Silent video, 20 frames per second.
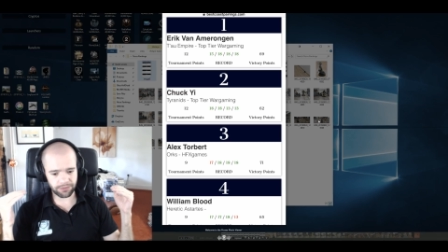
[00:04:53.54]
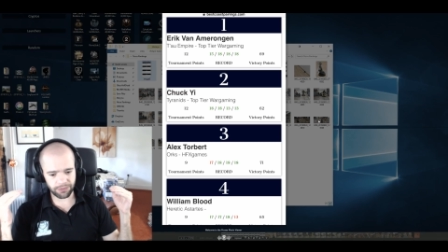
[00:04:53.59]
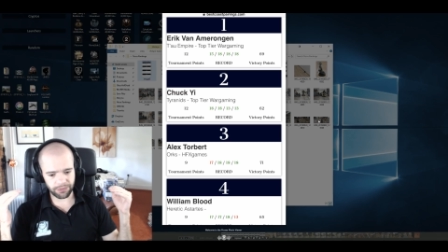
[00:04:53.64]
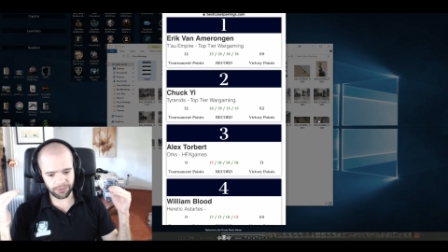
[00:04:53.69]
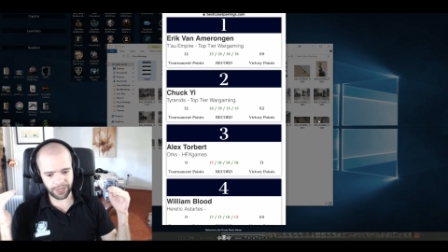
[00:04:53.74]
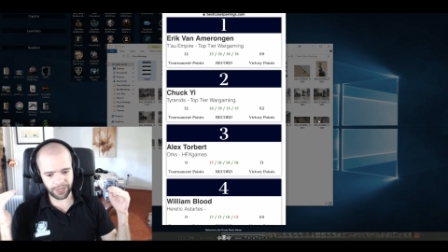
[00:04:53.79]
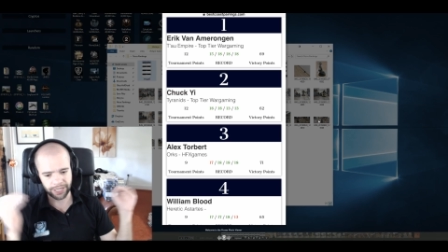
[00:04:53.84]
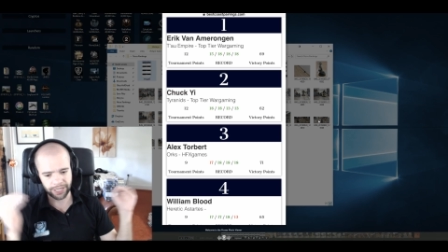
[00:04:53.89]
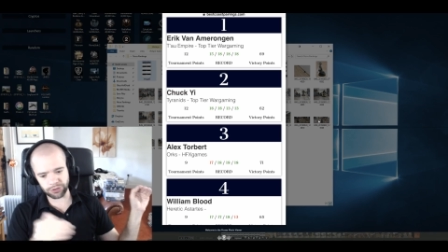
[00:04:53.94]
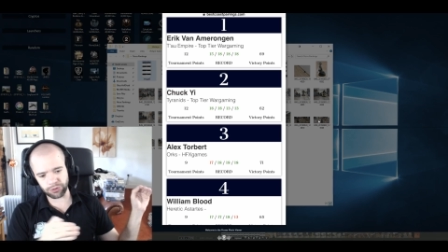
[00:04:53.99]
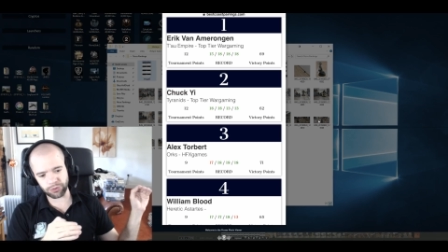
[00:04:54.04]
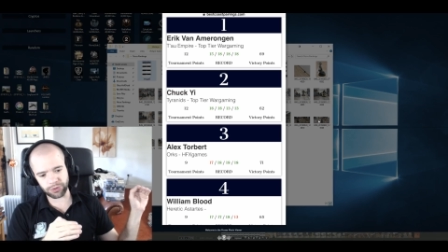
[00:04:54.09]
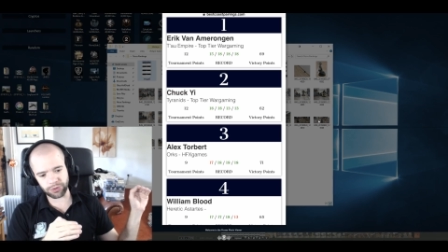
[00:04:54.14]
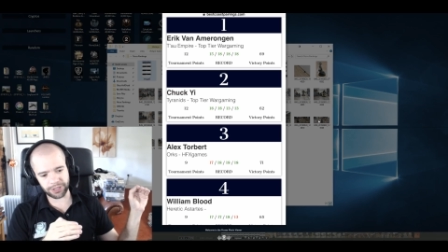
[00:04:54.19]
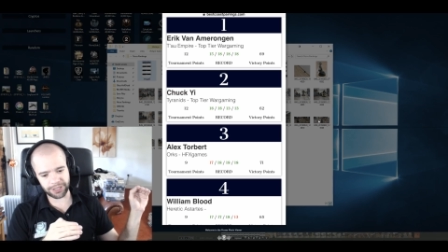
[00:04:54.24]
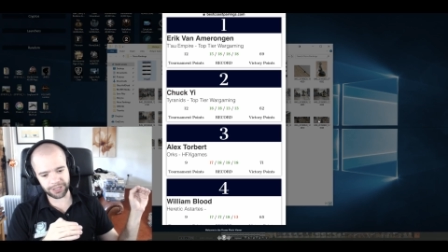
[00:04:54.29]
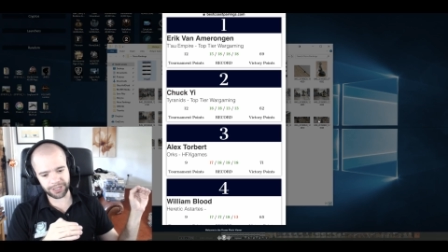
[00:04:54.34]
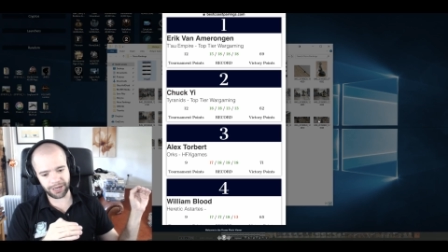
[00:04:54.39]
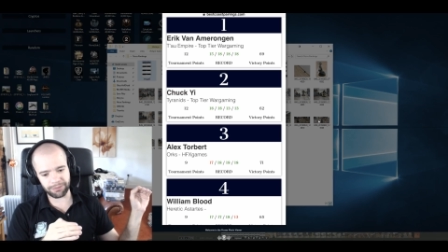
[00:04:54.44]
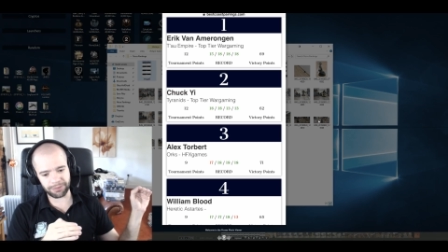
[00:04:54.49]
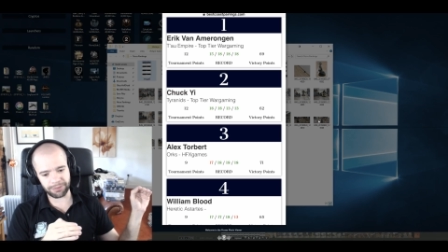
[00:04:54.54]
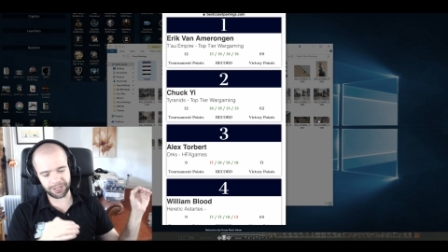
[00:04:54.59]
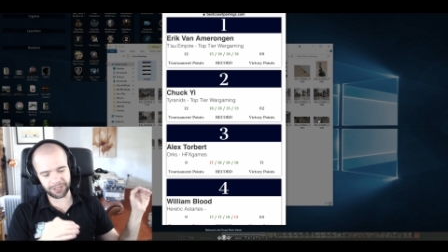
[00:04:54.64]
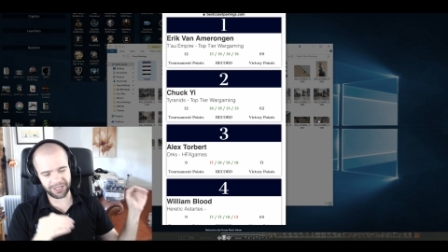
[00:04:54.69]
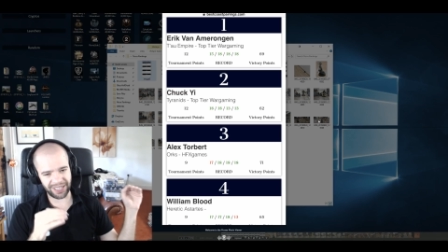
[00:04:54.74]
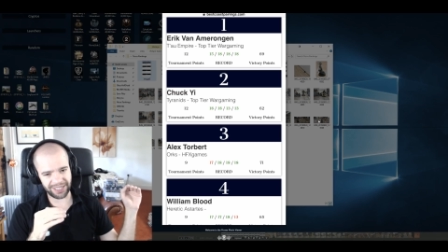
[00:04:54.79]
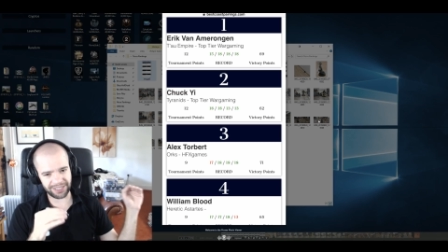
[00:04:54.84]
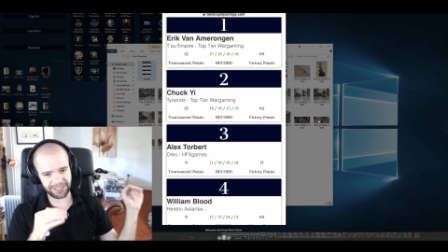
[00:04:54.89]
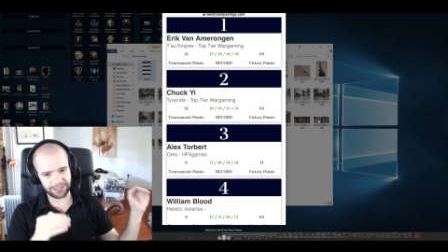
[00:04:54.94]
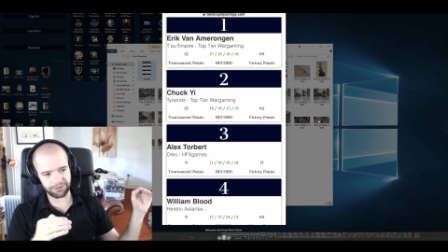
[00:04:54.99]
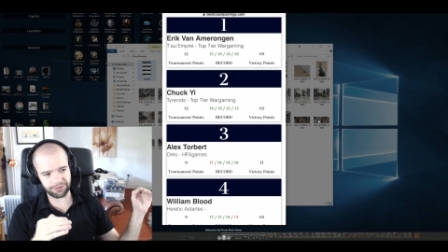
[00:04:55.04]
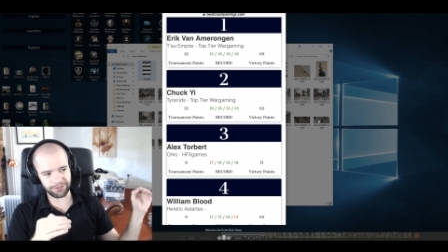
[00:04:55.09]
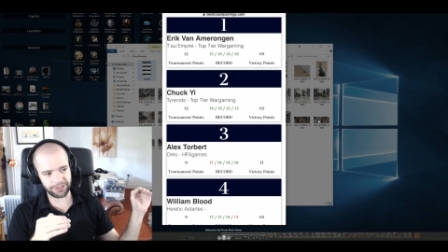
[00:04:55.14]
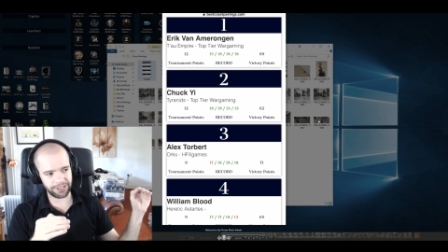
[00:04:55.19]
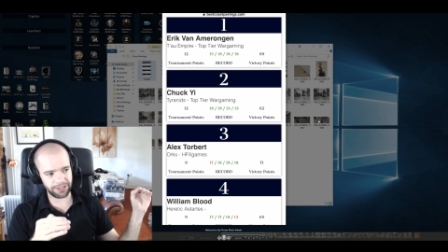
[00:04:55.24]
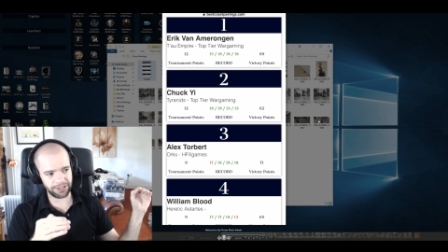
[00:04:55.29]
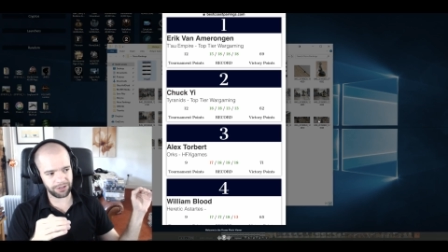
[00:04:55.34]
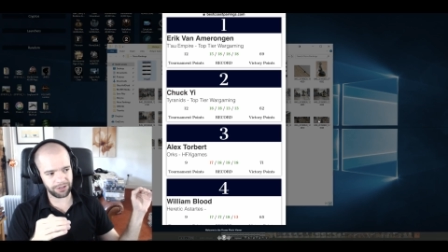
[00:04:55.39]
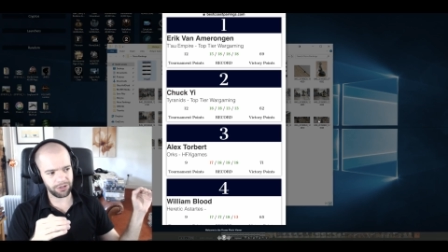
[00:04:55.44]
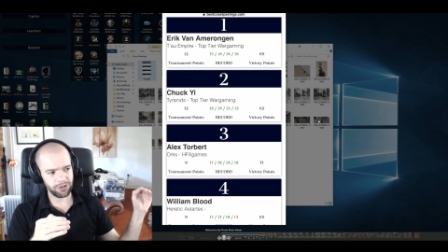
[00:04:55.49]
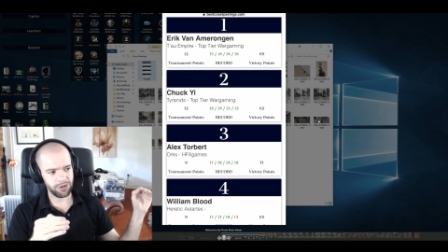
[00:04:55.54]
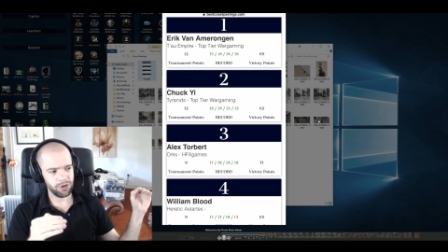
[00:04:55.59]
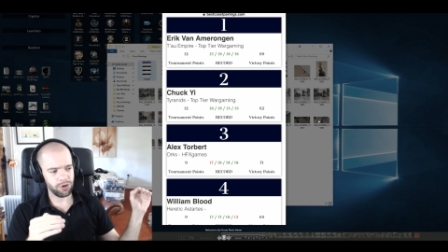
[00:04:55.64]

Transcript: That's all going to come in a later video